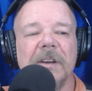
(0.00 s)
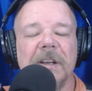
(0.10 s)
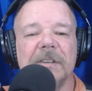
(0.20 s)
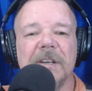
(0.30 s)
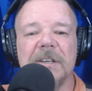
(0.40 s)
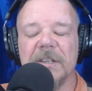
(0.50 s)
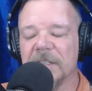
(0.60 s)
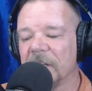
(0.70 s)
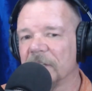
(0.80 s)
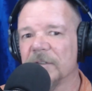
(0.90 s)
teaching's
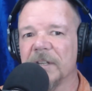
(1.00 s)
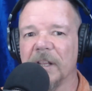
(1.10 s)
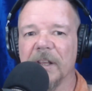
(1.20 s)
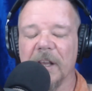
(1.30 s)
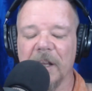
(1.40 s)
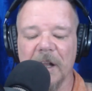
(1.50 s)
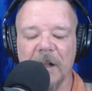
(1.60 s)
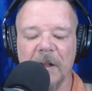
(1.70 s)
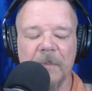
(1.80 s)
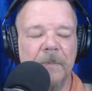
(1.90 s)
an interesting thing.
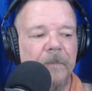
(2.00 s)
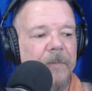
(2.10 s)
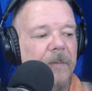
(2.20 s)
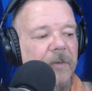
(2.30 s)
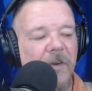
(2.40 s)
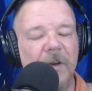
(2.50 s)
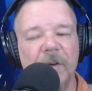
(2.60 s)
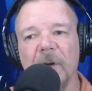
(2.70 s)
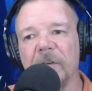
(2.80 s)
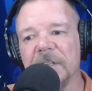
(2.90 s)

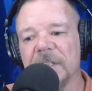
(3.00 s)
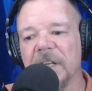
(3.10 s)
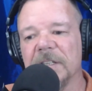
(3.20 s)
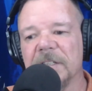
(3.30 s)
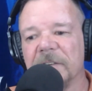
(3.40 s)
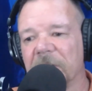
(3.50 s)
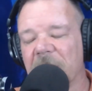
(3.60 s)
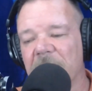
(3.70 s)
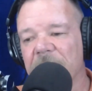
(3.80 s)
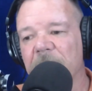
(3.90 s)
So obviously it's a different
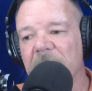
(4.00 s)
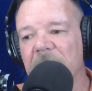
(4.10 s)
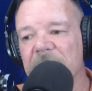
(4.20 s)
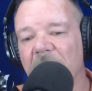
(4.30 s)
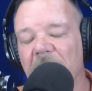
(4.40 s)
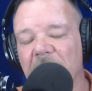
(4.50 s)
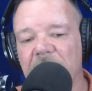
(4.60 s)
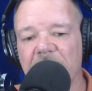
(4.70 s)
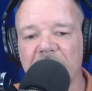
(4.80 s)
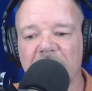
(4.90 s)
game for me entirely
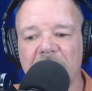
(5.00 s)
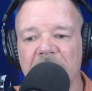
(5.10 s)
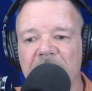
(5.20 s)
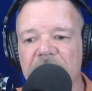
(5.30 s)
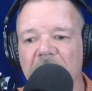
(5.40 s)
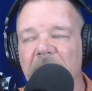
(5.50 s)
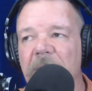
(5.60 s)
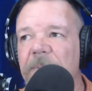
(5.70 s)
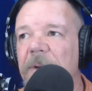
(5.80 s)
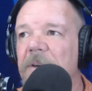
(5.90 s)
in China,
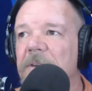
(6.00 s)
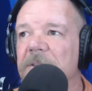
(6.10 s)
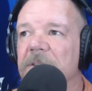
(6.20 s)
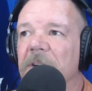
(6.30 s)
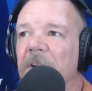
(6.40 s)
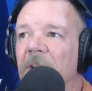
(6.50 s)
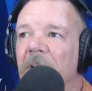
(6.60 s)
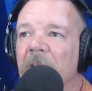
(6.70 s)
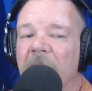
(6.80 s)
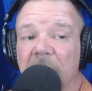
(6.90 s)
because
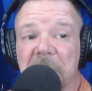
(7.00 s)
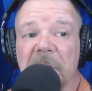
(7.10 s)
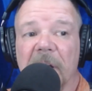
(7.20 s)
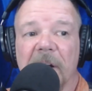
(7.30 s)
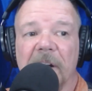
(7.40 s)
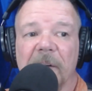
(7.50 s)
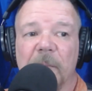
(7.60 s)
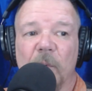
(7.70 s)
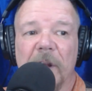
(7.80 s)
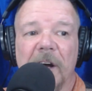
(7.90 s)

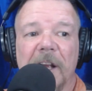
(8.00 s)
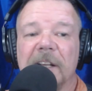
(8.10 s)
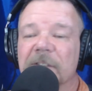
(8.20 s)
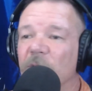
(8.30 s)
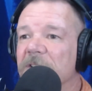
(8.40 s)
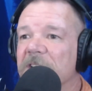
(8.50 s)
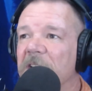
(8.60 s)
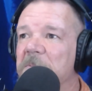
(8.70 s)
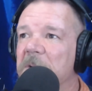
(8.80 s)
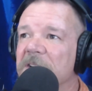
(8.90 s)
when I say
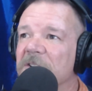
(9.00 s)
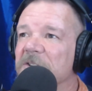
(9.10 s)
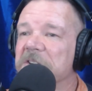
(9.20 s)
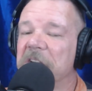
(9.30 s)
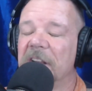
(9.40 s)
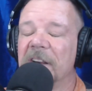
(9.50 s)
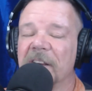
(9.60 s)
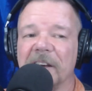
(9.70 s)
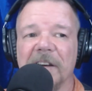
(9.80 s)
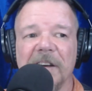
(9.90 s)
mise en scene,
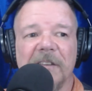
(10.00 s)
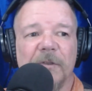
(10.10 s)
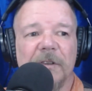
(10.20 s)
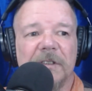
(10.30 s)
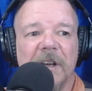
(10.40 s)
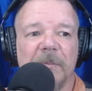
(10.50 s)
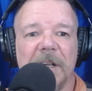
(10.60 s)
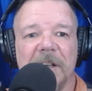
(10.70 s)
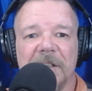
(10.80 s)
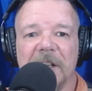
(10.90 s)
everyone looks at
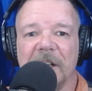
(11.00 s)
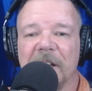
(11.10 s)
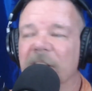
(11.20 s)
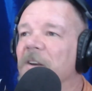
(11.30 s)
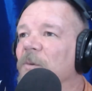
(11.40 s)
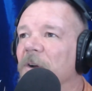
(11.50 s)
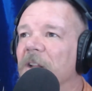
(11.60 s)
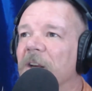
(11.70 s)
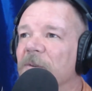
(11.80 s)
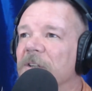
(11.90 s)
me silly and they're, what
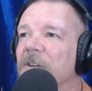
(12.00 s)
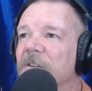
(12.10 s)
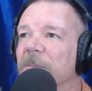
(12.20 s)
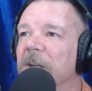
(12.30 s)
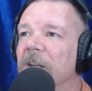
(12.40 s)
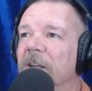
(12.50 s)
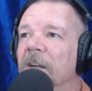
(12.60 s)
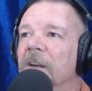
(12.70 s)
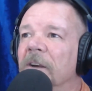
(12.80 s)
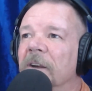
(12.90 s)
language are you speaking?
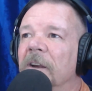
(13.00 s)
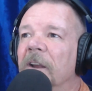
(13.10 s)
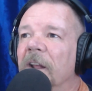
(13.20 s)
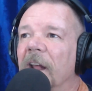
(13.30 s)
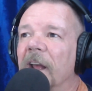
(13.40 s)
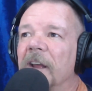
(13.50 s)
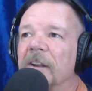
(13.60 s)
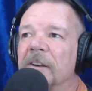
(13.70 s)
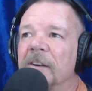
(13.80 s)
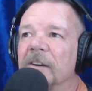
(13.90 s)
And,